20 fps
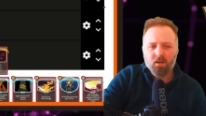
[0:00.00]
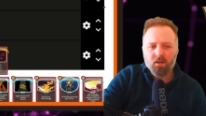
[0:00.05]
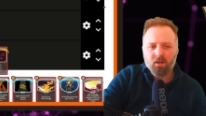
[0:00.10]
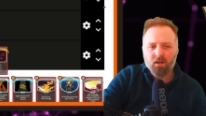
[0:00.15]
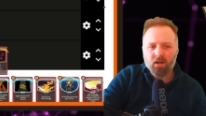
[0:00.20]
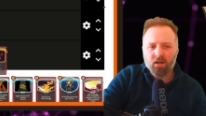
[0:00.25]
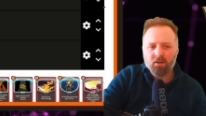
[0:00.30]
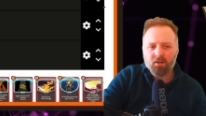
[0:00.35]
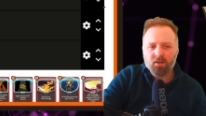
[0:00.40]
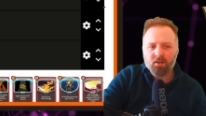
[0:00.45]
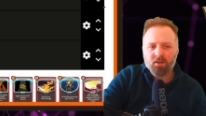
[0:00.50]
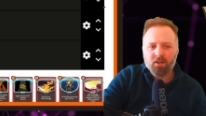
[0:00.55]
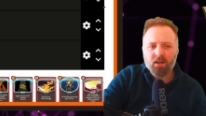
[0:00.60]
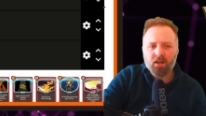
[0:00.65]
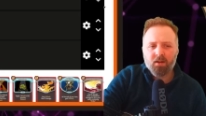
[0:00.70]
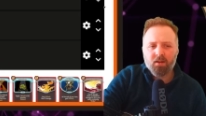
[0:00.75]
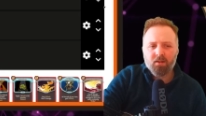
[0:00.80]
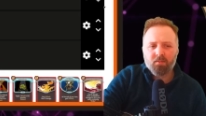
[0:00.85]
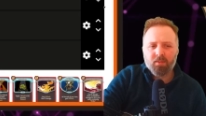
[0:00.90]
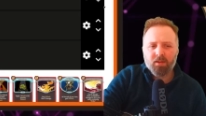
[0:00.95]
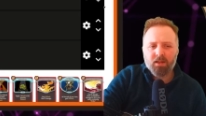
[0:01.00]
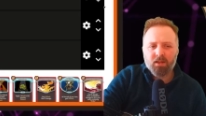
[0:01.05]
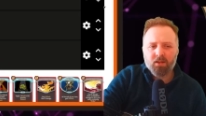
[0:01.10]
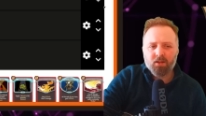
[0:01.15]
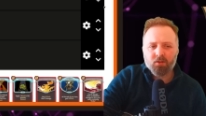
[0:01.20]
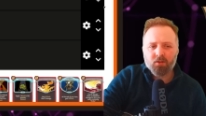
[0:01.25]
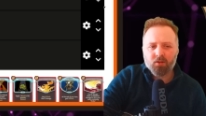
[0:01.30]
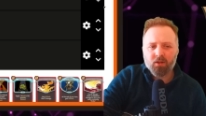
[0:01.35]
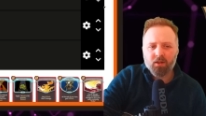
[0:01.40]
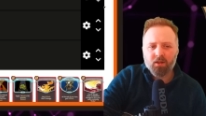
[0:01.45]
it's higher than Battle
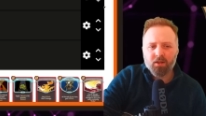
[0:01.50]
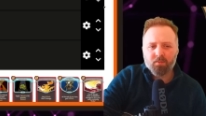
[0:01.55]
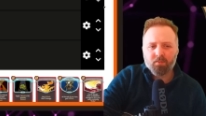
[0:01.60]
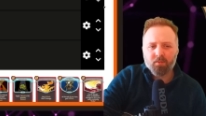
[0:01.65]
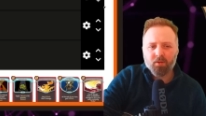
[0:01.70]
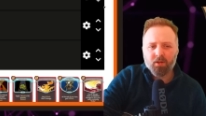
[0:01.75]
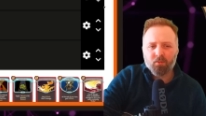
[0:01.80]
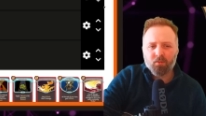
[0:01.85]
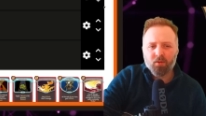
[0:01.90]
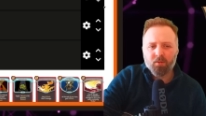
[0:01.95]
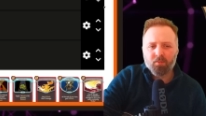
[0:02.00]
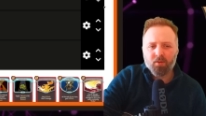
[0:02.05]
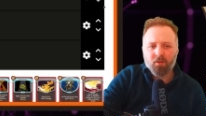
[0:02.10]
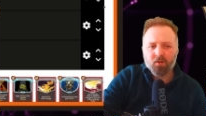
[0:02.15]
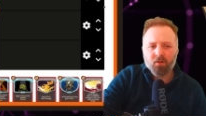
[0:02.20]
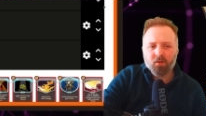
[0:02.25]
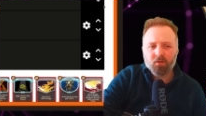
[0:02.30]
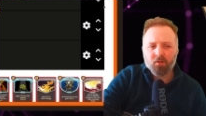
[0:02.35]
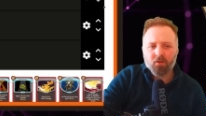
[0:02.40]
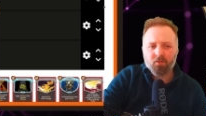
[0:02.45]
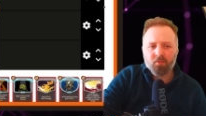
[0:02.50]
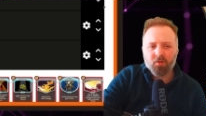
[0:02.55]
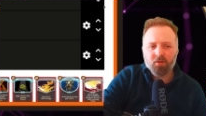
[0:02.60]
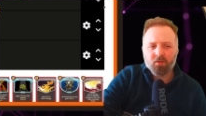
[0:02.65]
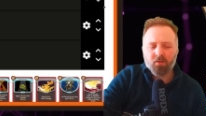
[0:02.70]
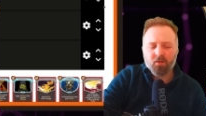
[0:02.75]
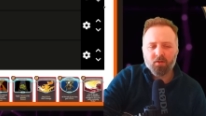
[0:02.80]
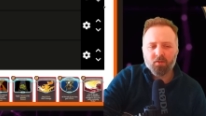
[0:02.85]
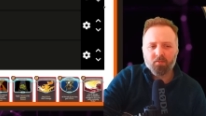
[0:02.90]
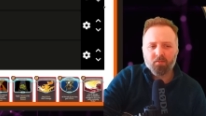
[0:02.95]
Trance, but I want to put
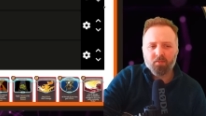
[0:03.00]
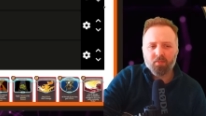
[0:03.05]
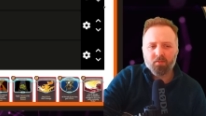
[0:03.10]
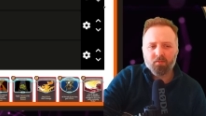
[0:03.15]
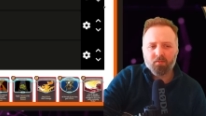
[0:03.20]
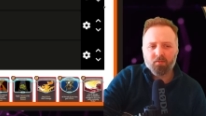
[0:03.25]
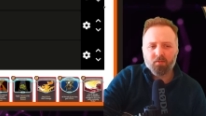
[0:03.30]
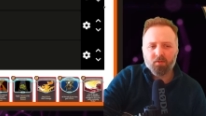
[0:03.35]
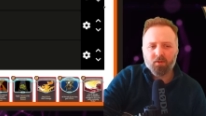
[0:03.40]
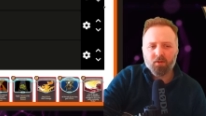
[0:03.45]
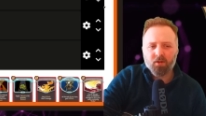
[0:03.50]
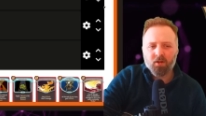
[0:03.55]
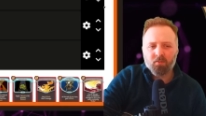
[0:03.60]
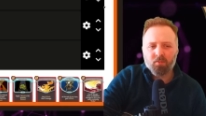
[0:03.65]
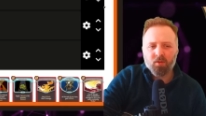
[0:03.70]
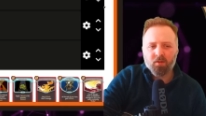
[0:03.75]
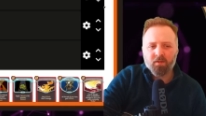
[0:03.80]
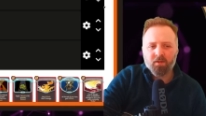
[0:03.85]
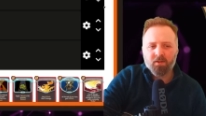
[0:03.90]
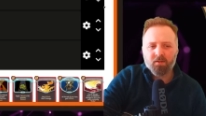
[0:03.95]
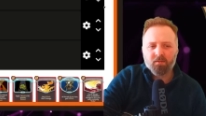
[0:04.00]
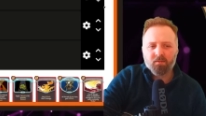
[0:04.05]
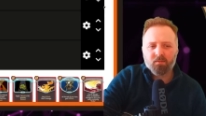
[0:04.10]
Corruption up above it.